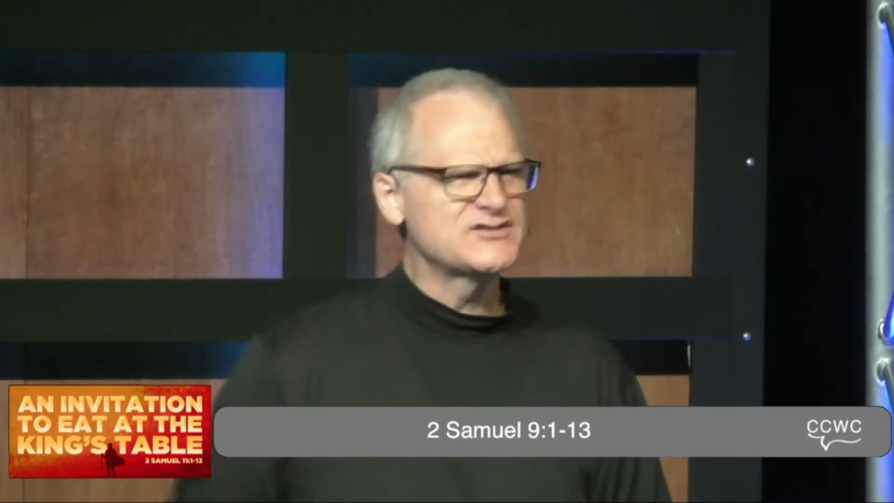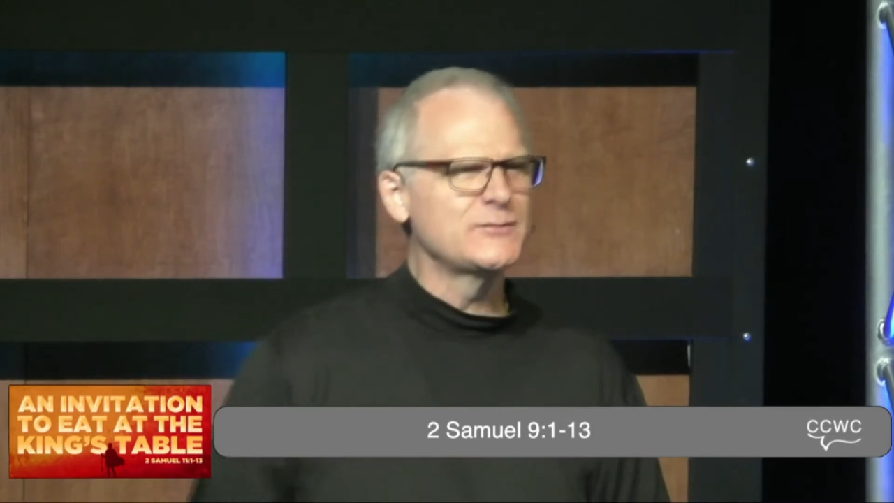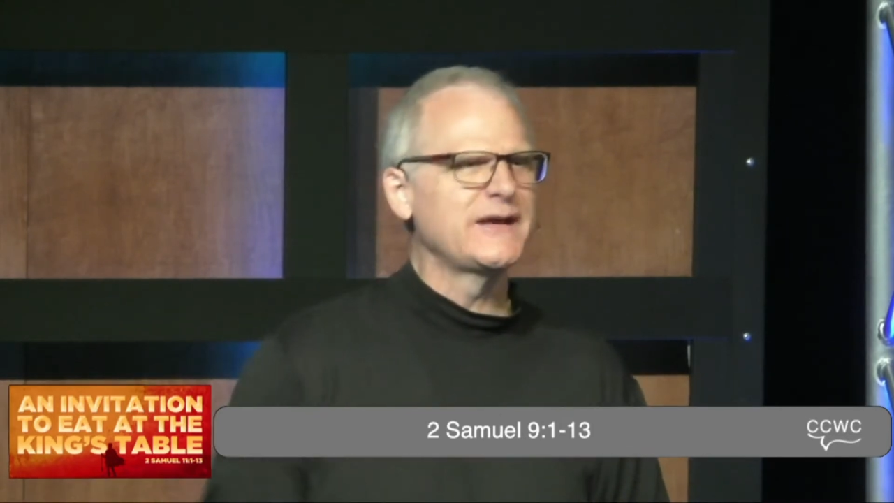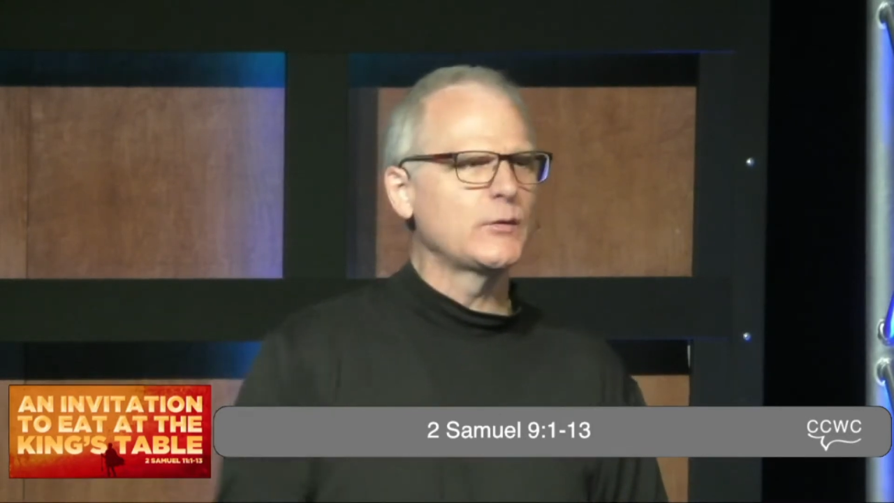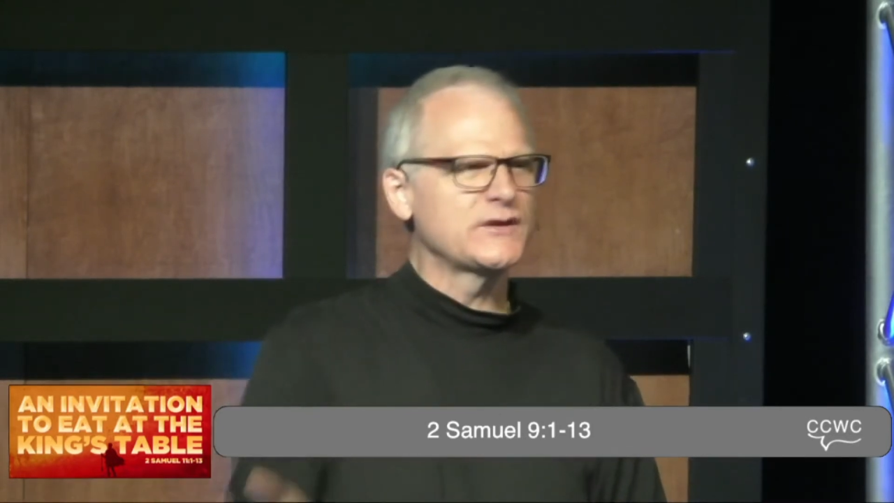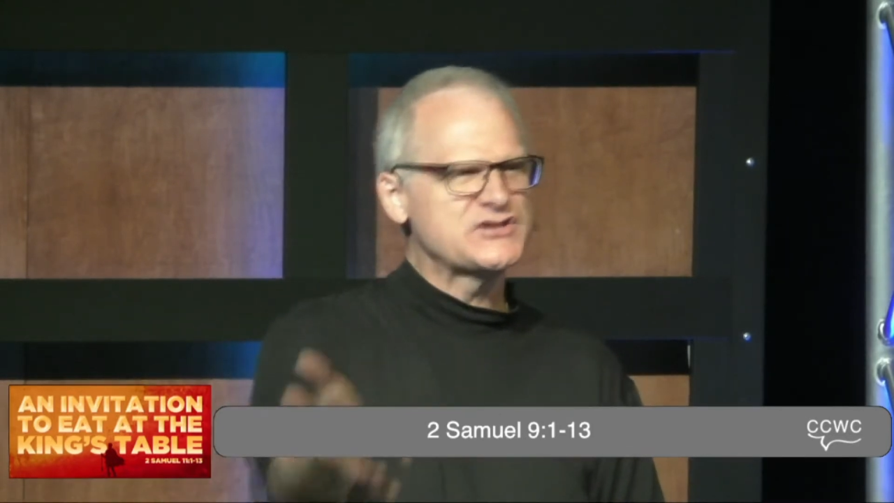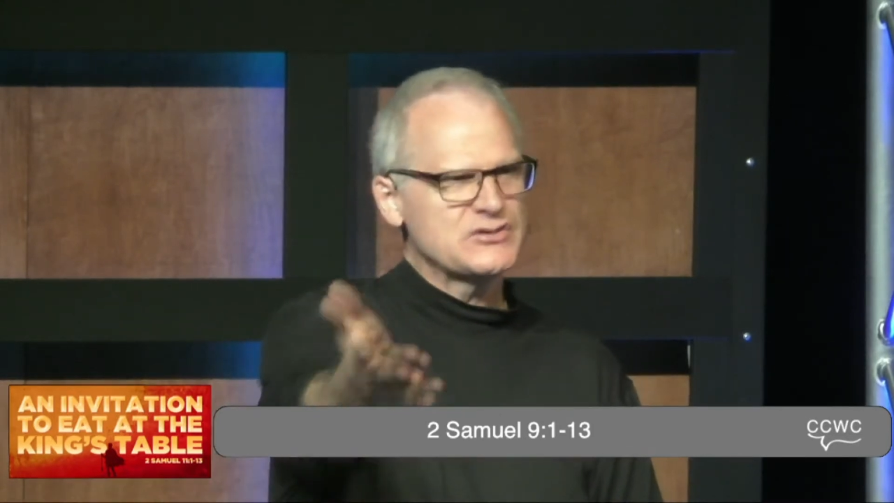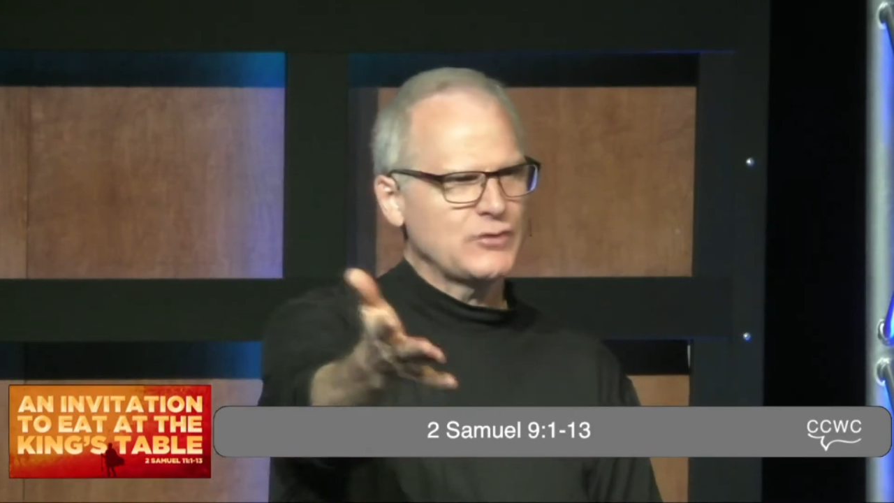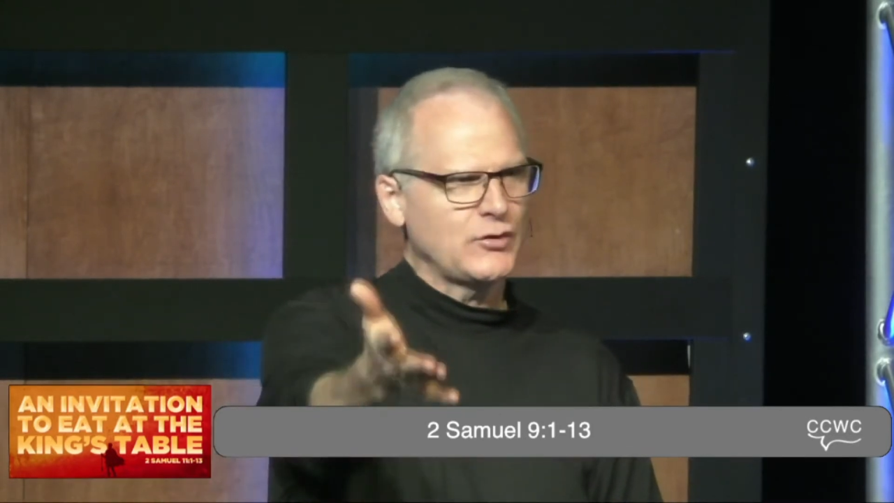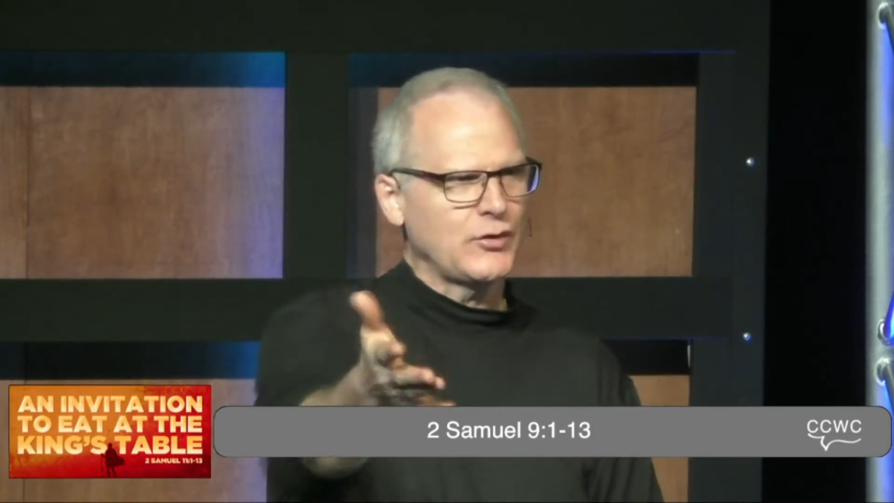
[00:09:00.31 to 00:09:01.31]
to be
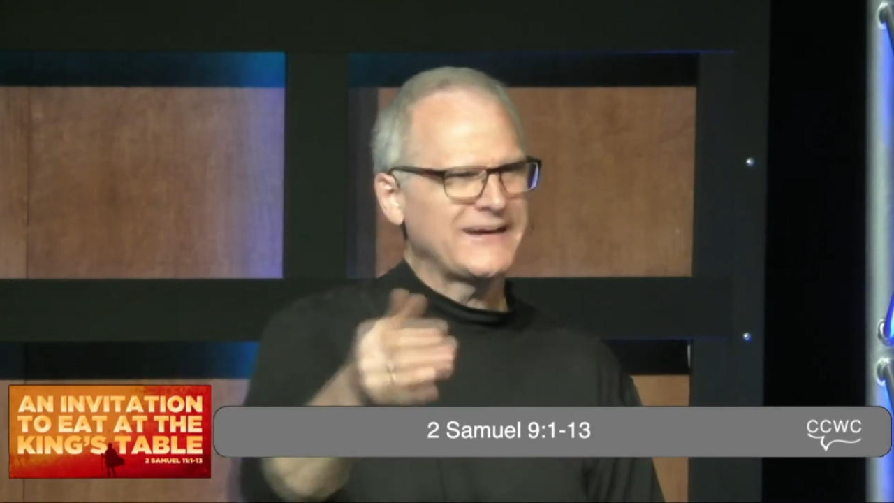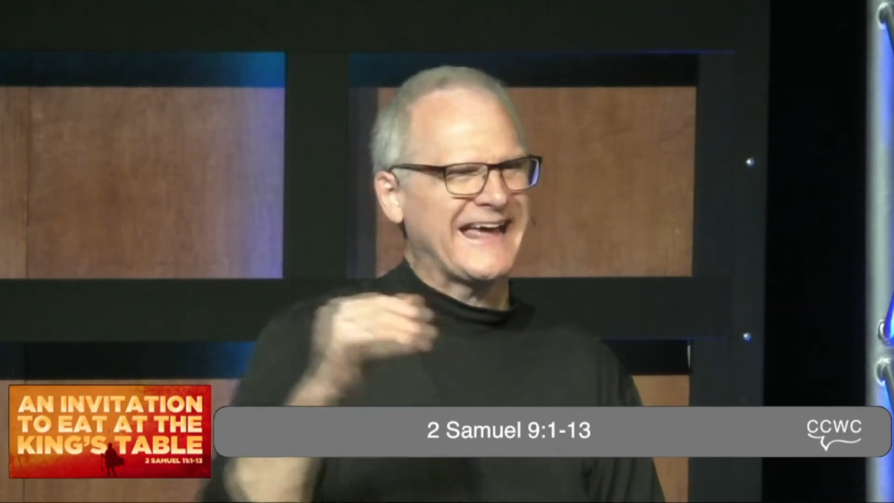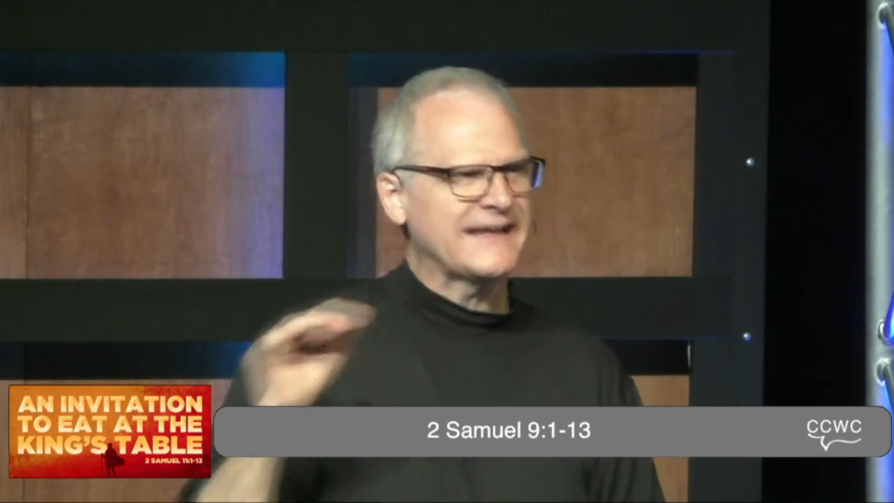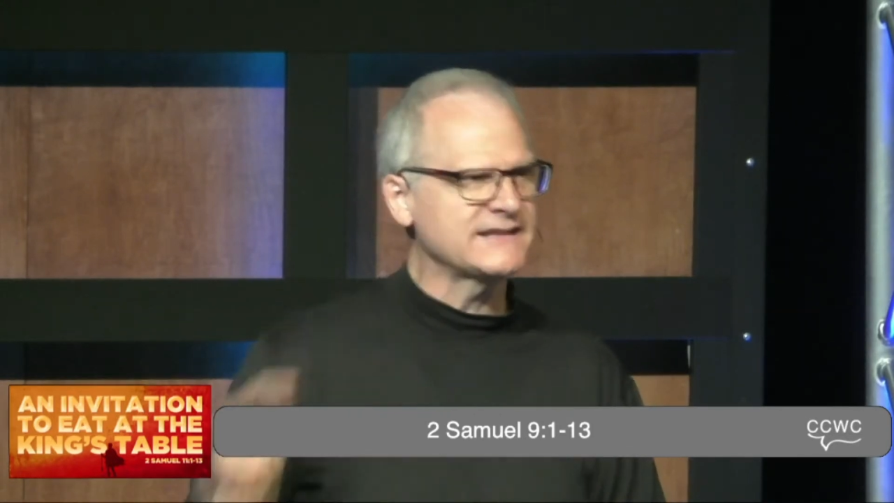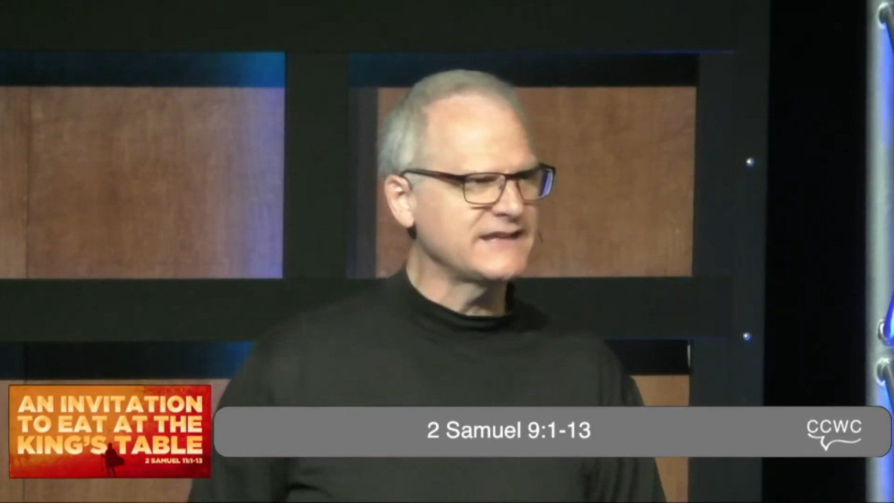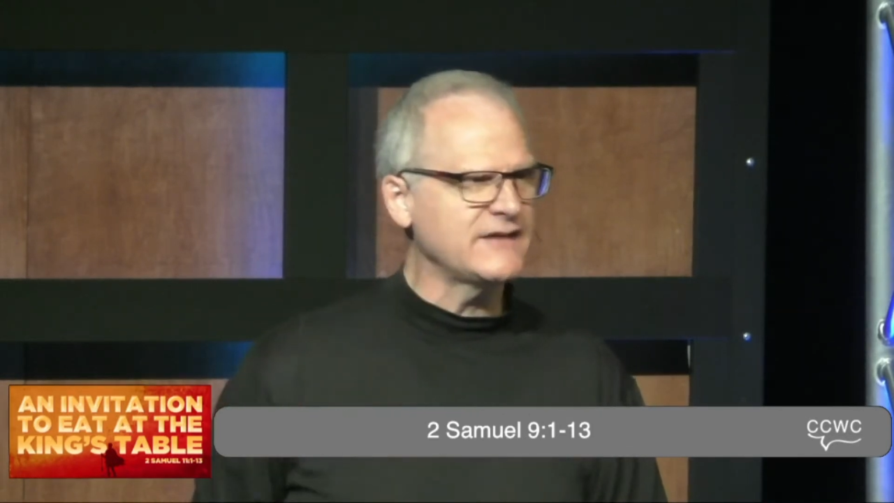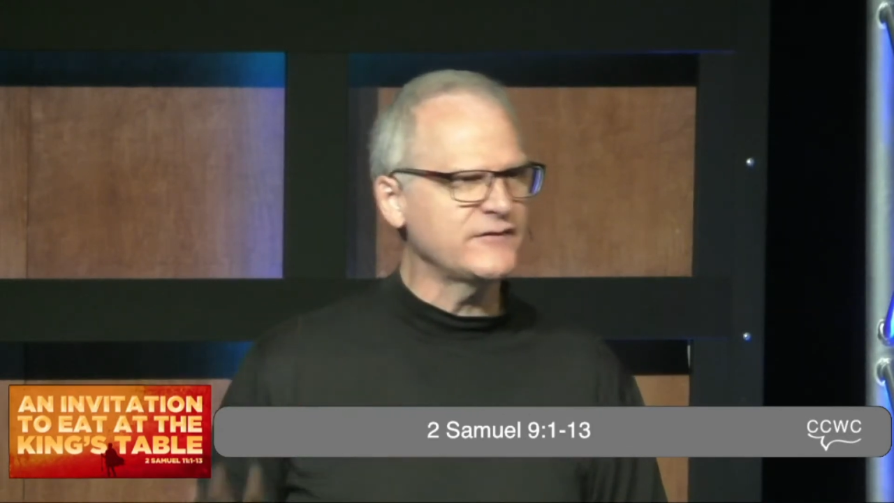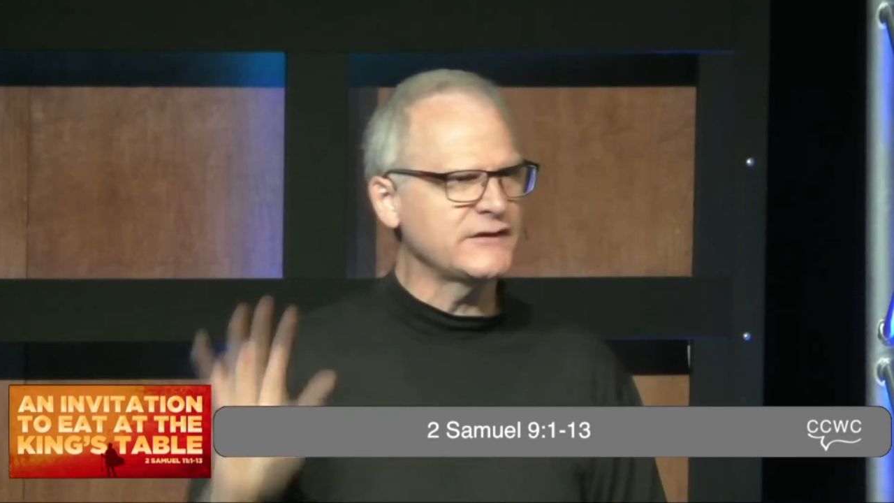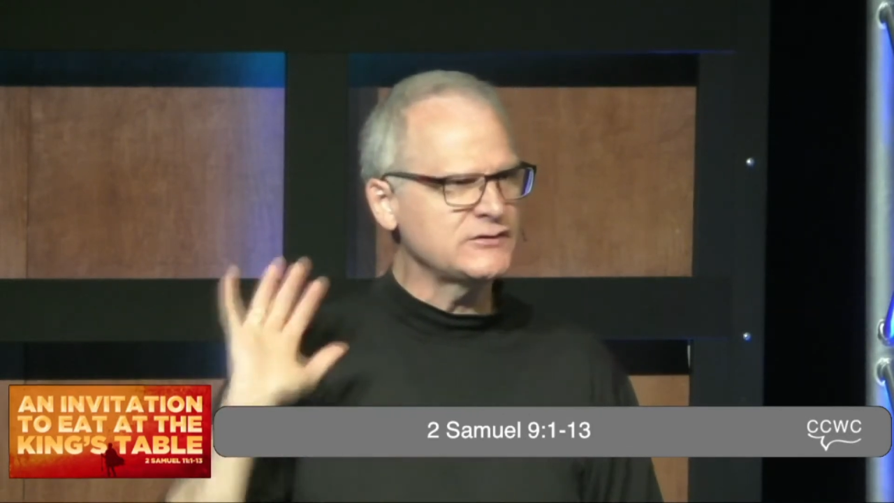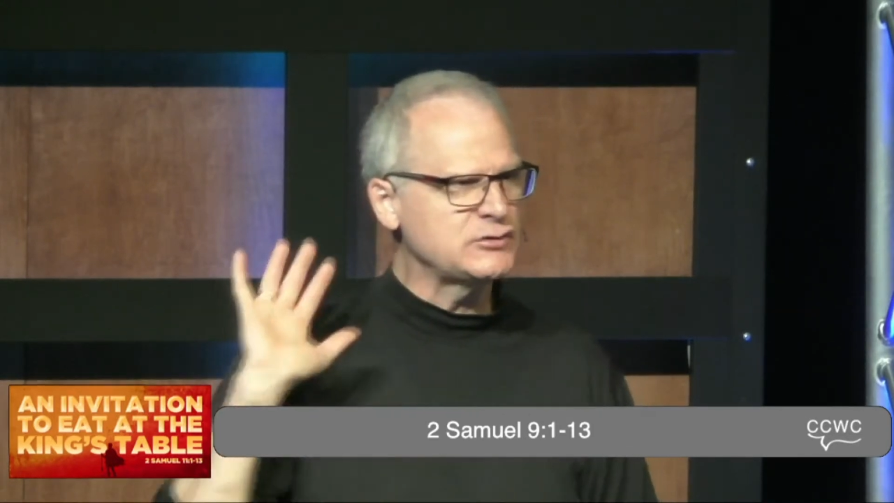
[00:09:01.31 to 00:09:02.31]
restored and given